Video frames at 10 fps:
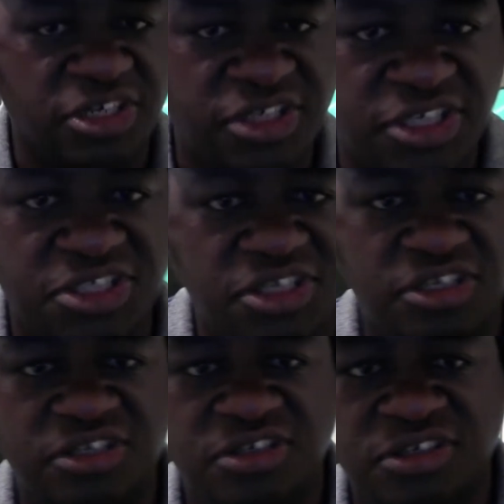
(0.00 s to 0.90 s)
that
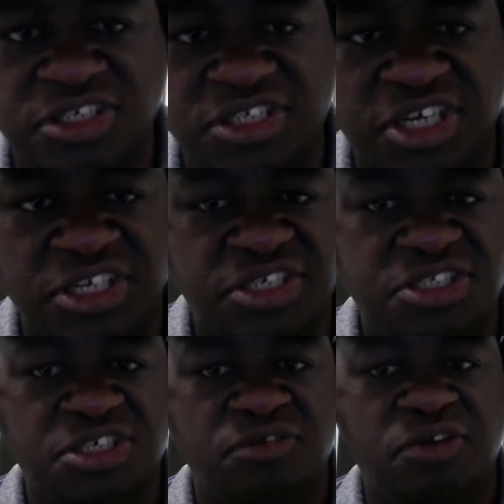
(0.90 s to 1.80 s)
shit. You can just count that
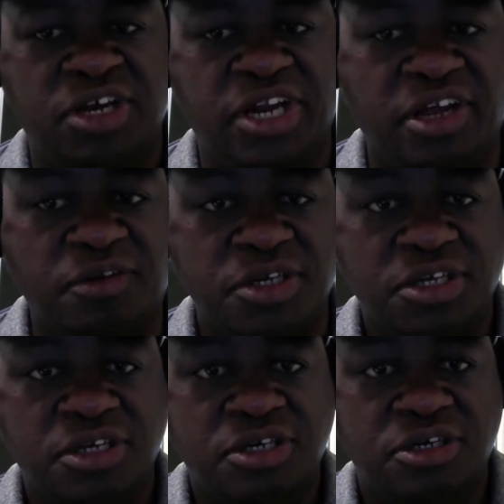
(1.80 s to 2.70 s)
shit right out.
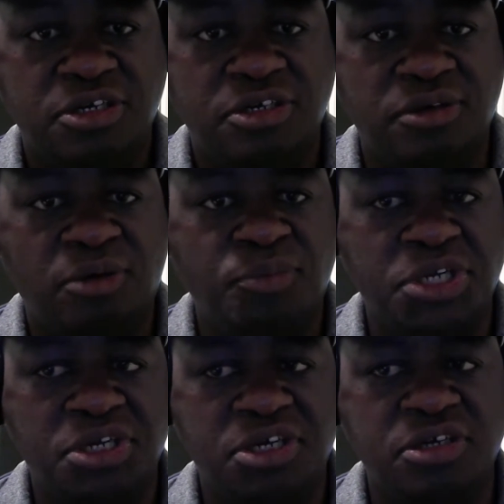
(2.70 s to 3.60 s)
I'm gonna
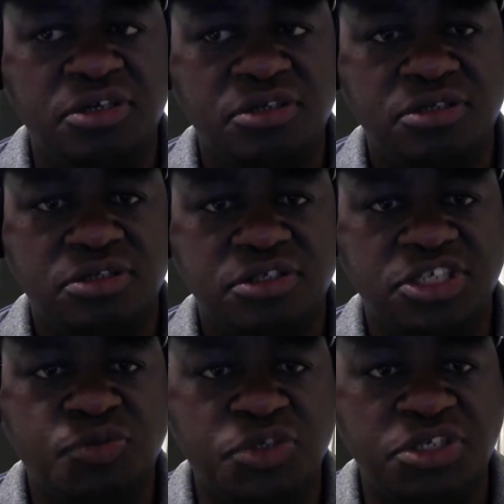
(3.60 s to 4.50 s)
be here
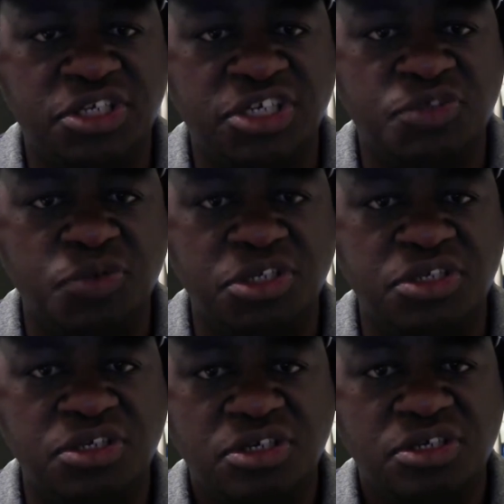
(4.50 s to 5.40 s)
this week, next
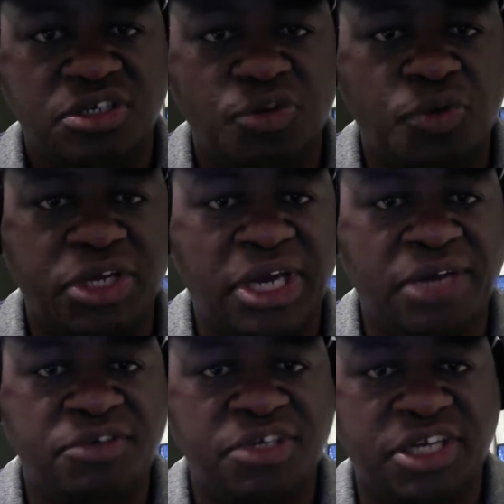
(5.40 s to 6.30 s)
week, the week
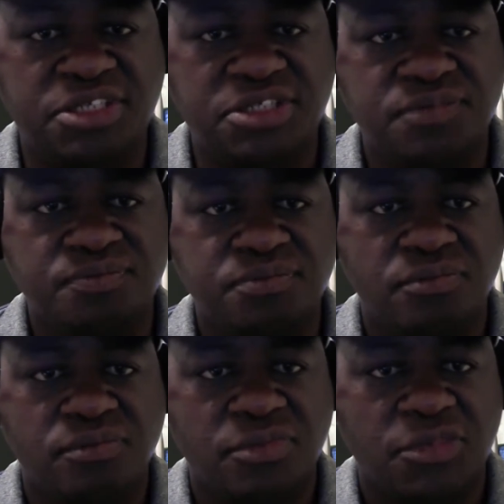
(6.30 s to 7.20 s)
after next,
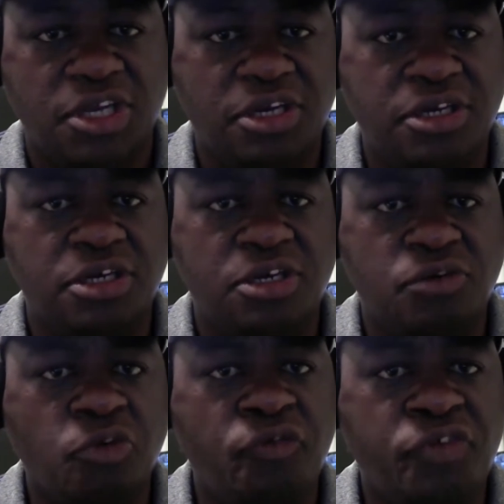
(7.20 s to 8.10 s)
and
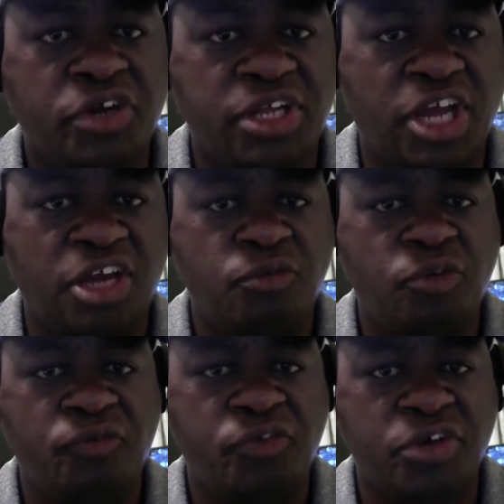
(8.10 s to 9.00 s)
rooting for the
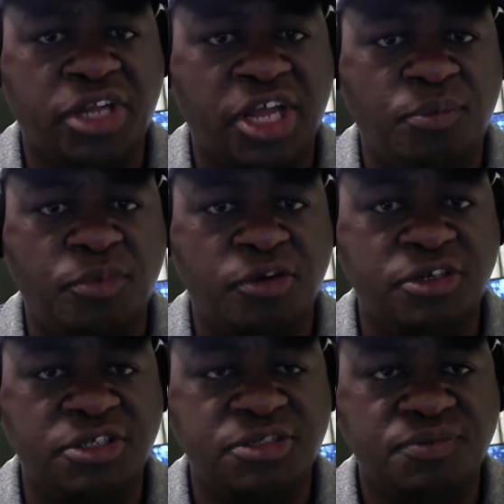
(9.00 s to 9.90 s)

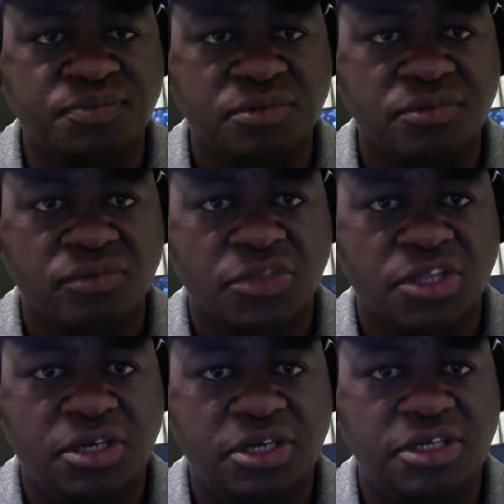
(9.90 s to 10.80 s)
Cowboys,
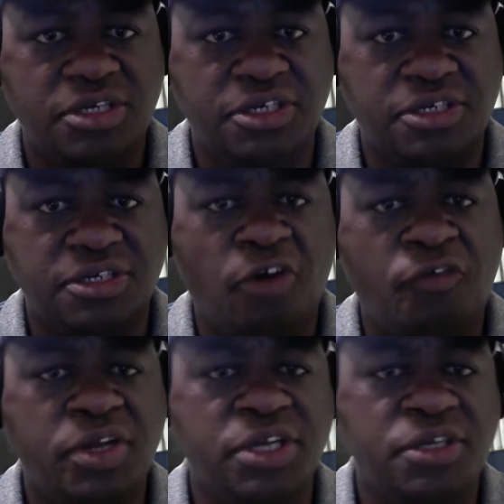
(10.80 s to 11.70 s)
and
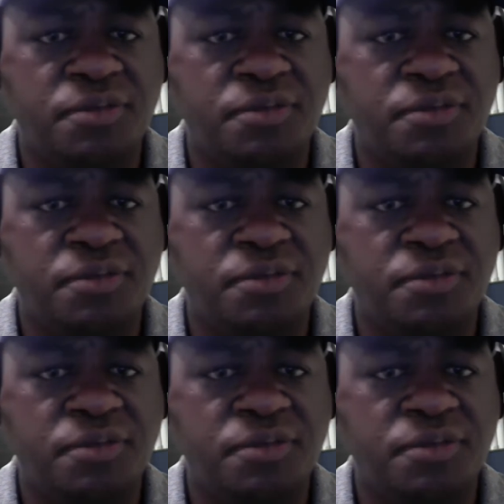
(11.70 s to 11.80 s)
hopefully